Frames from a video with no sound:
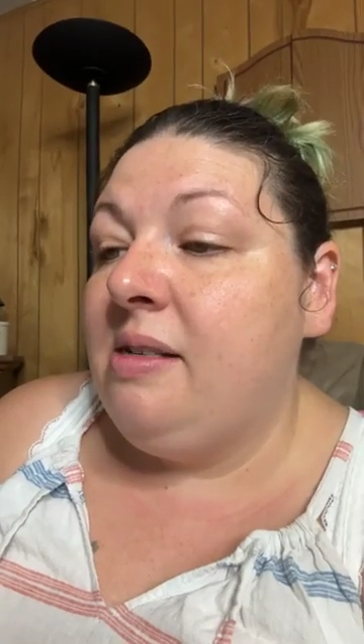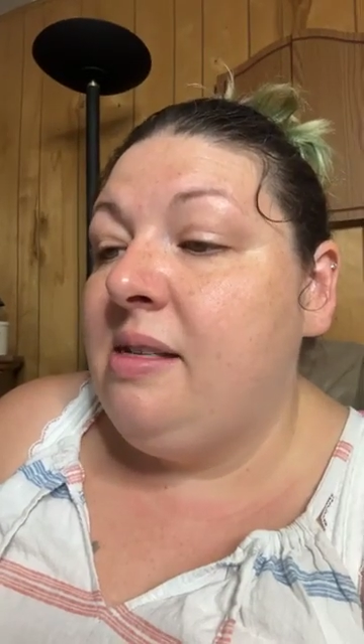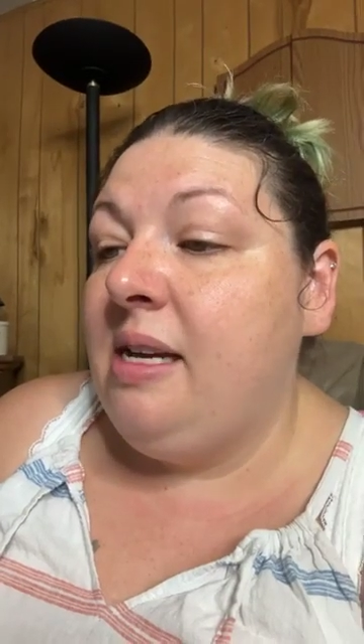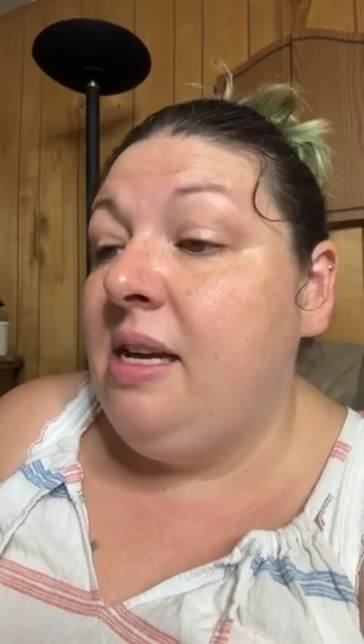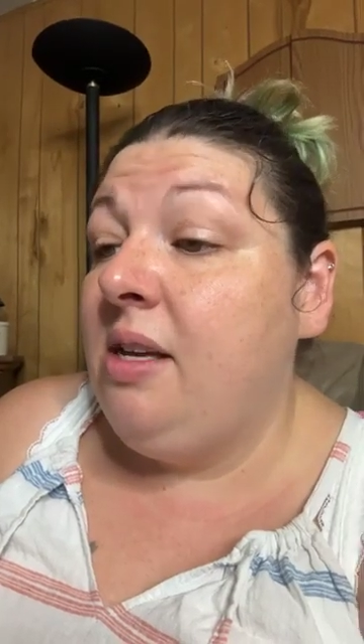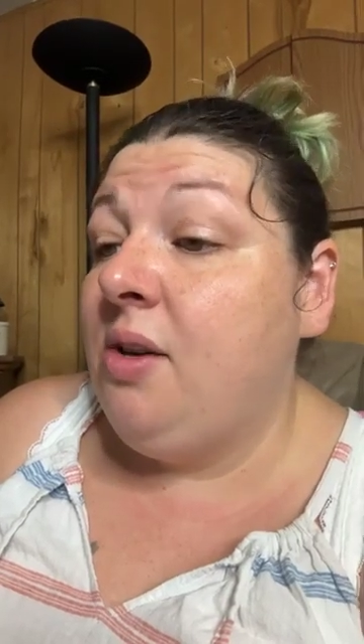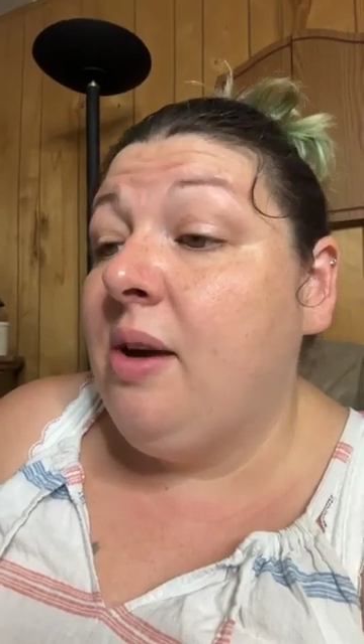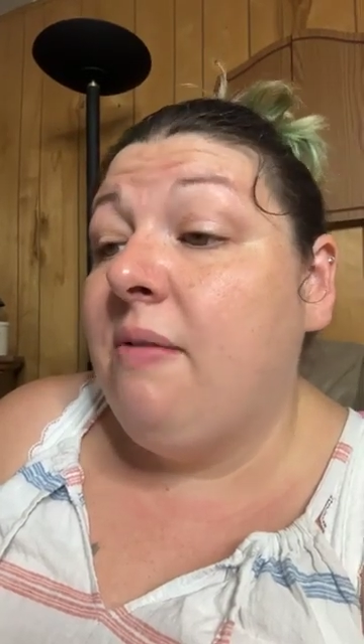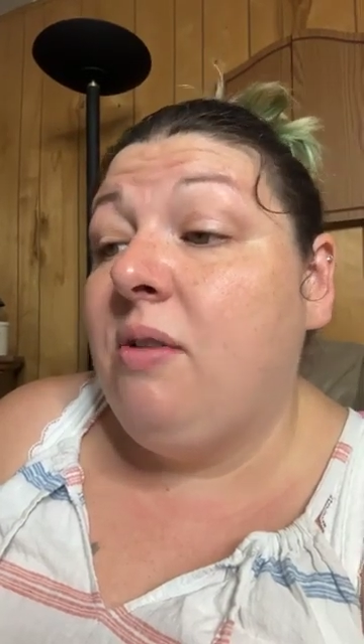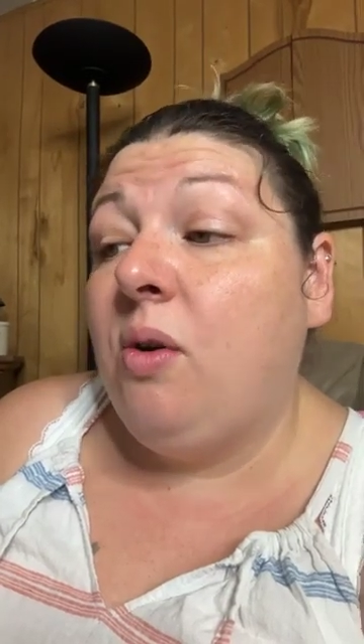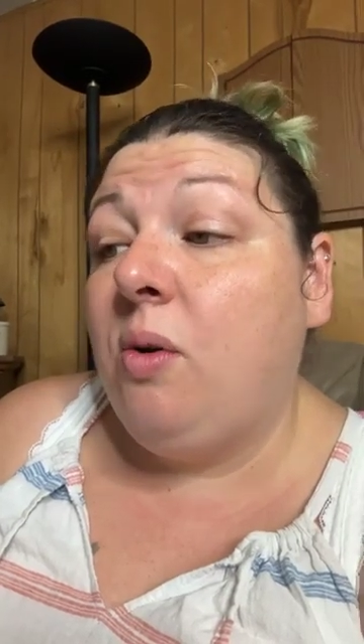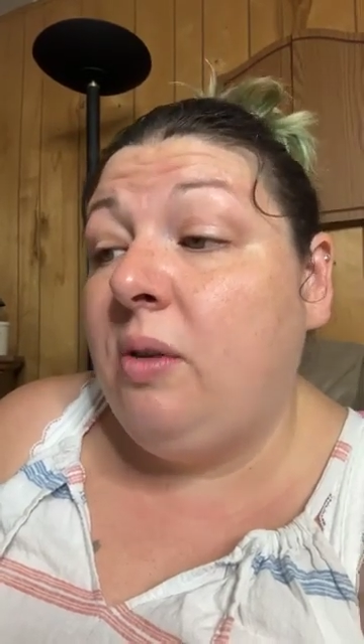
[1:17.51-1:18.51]
See, you
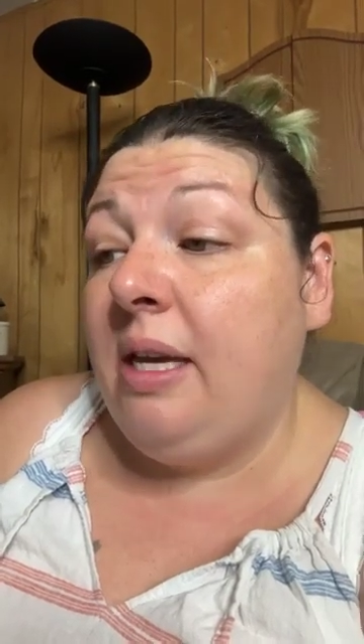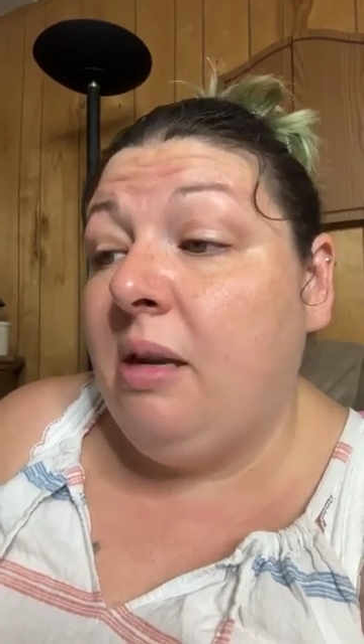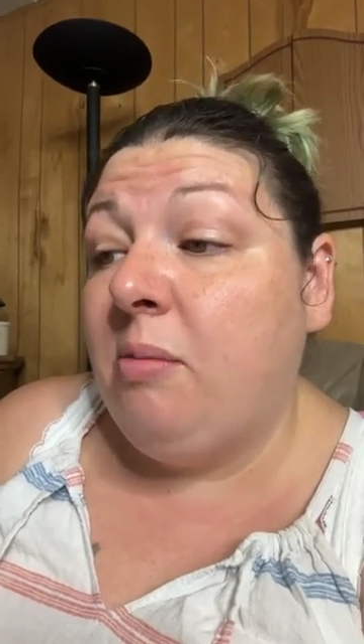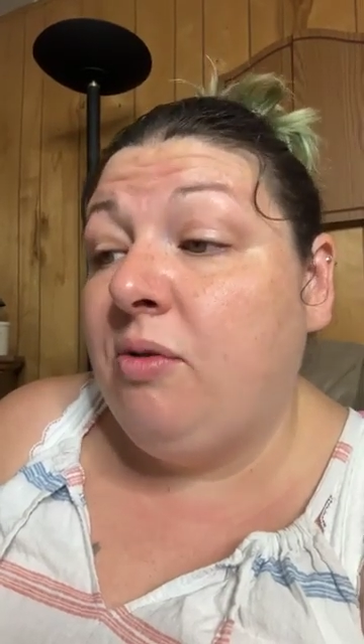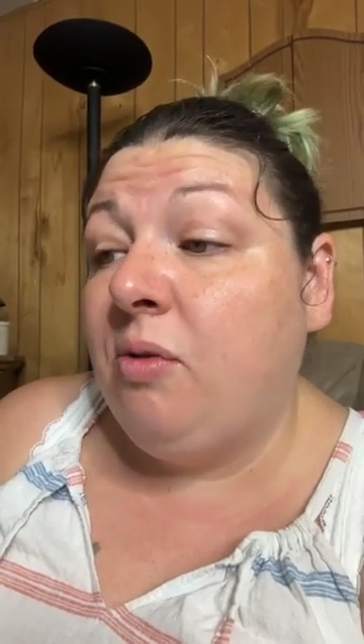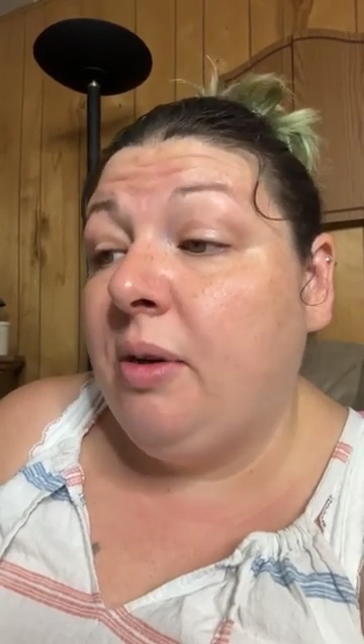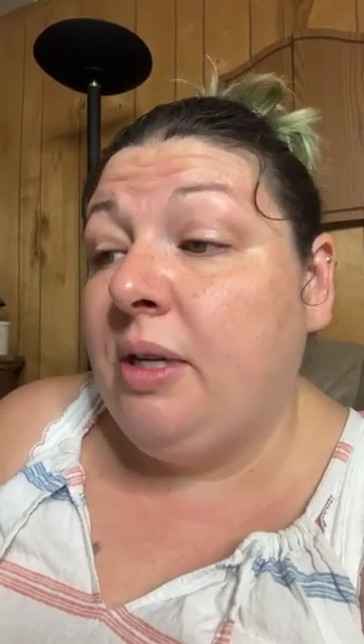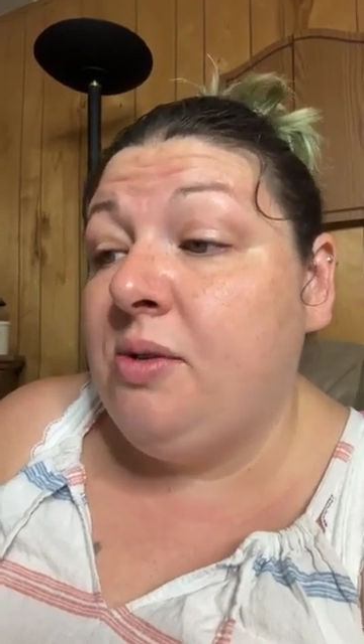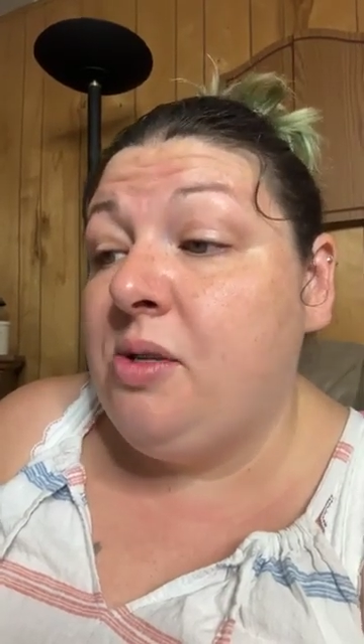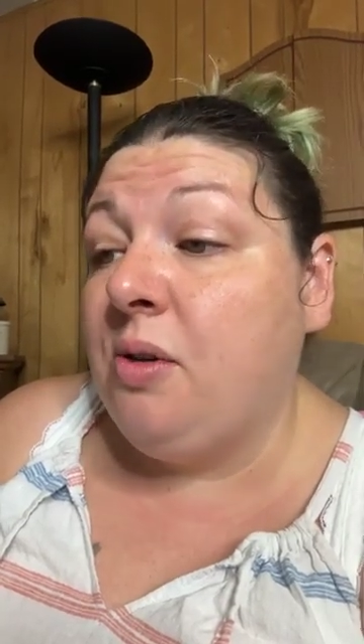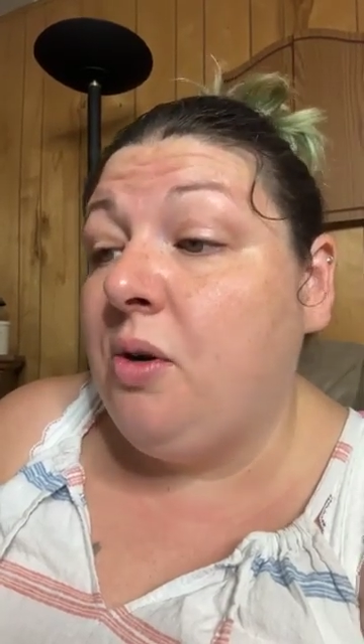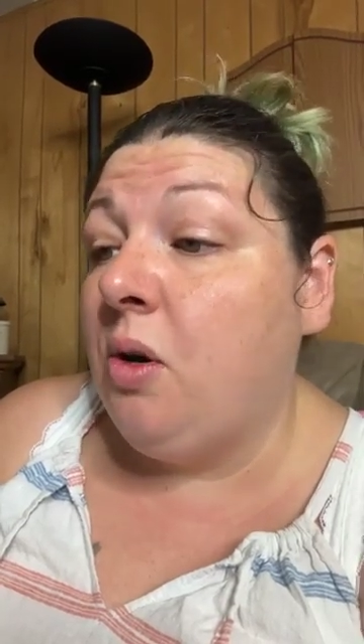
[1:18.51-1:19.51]
have the whole land before
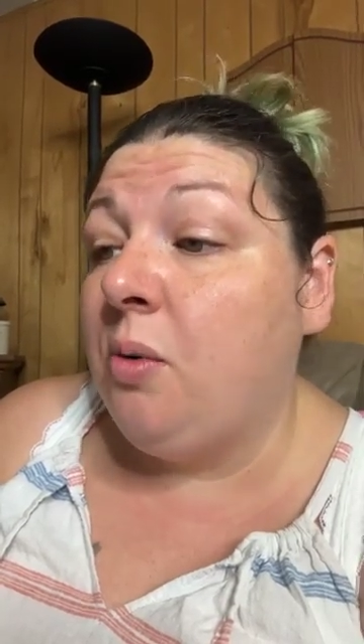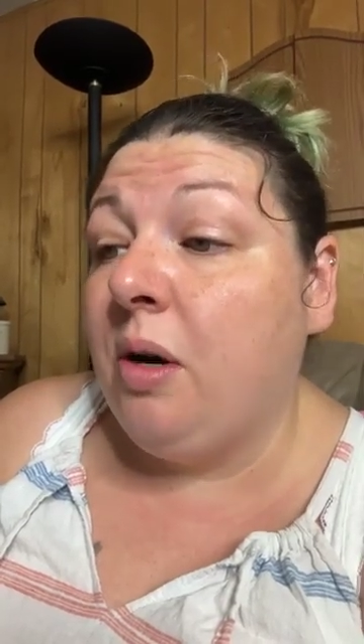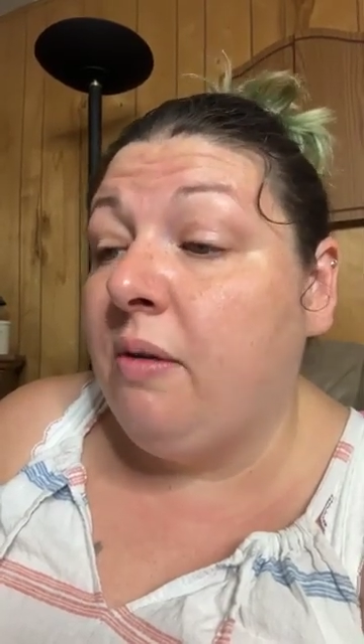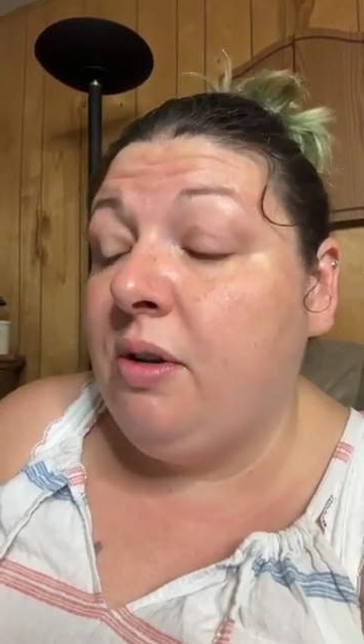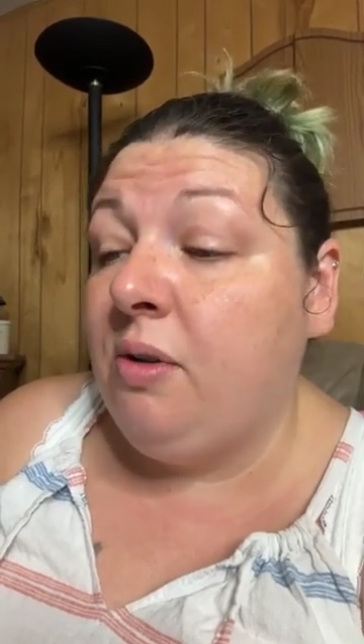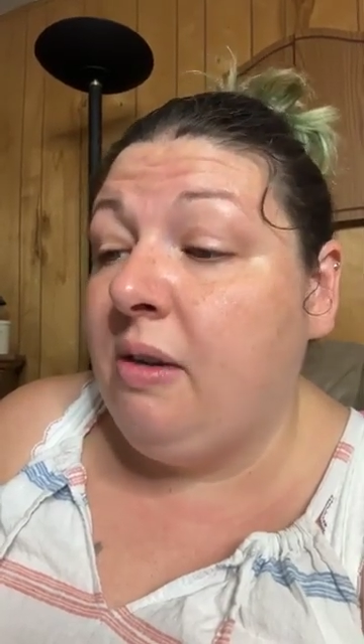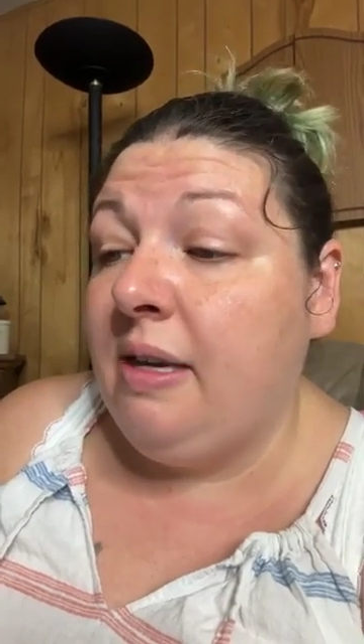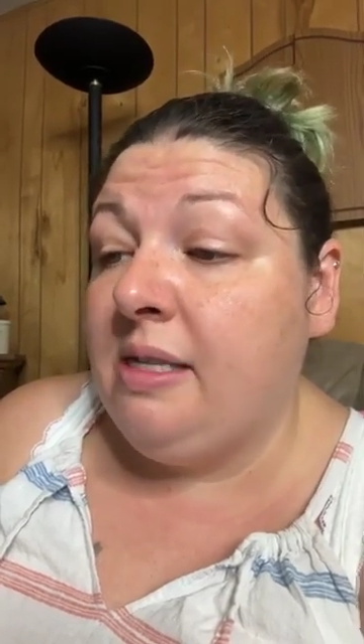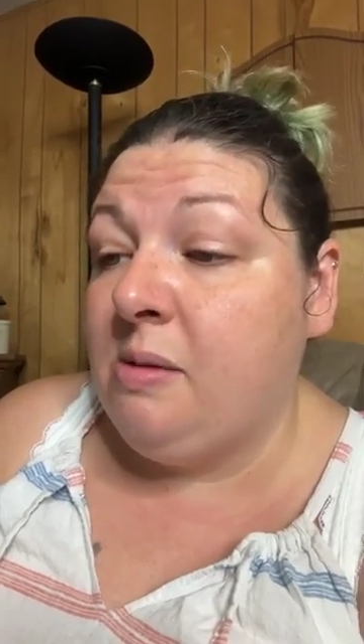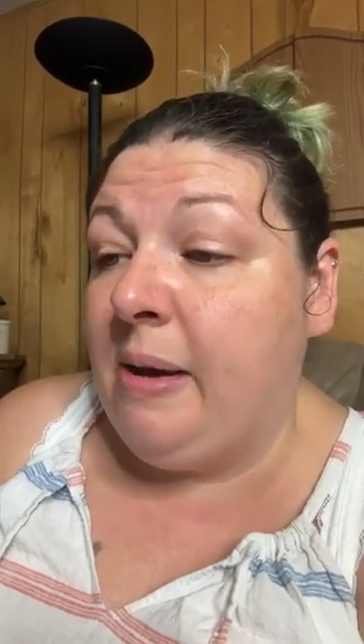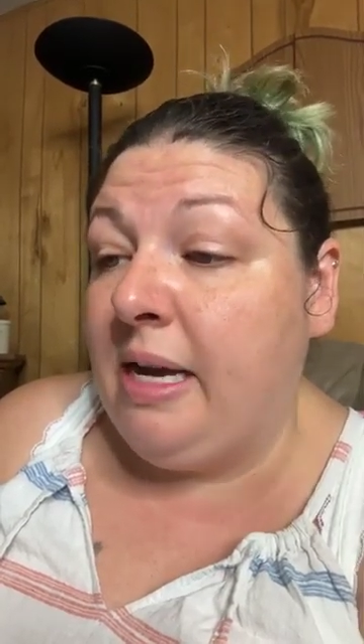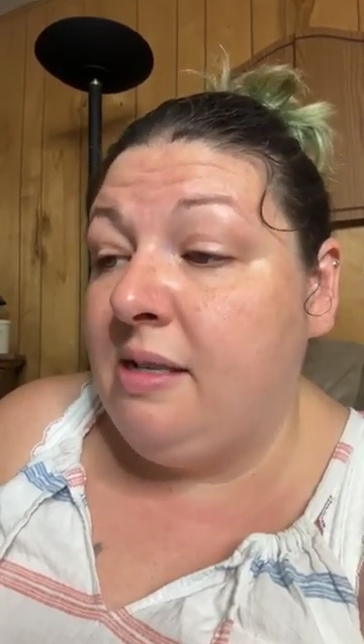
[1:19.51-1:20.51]
you, so go wherever you think
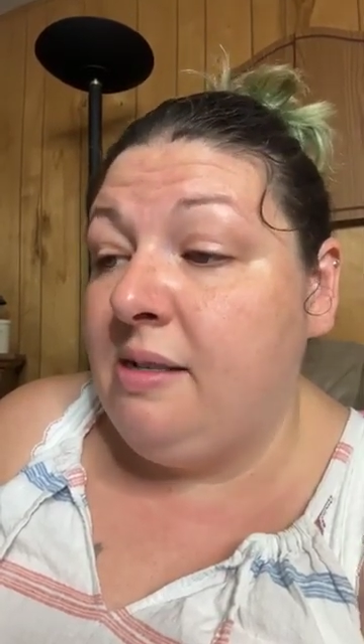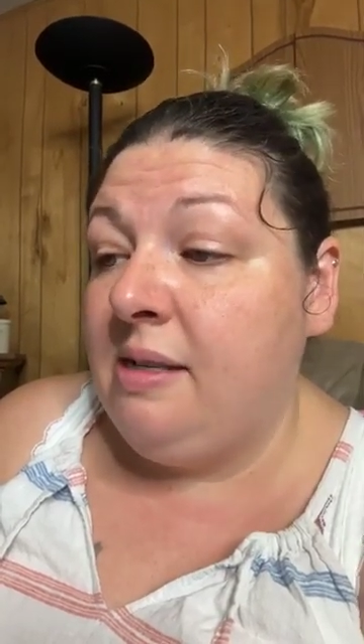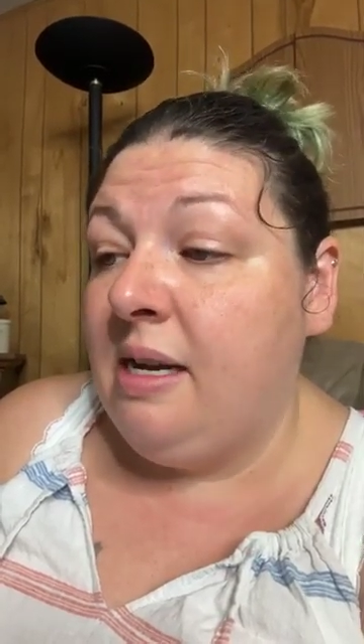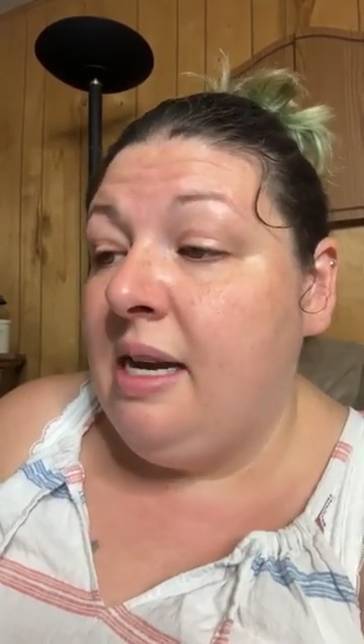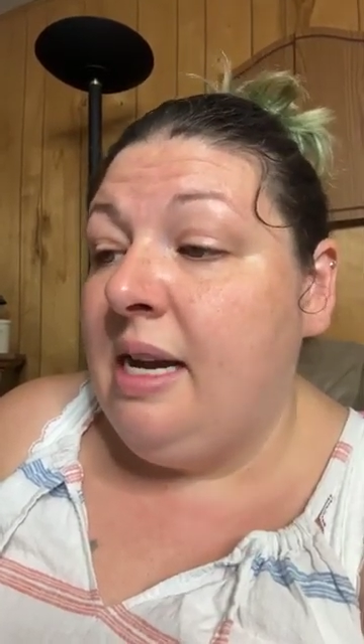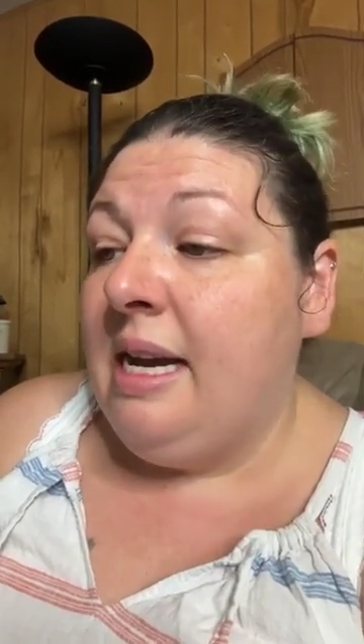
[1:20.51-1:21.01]
is best."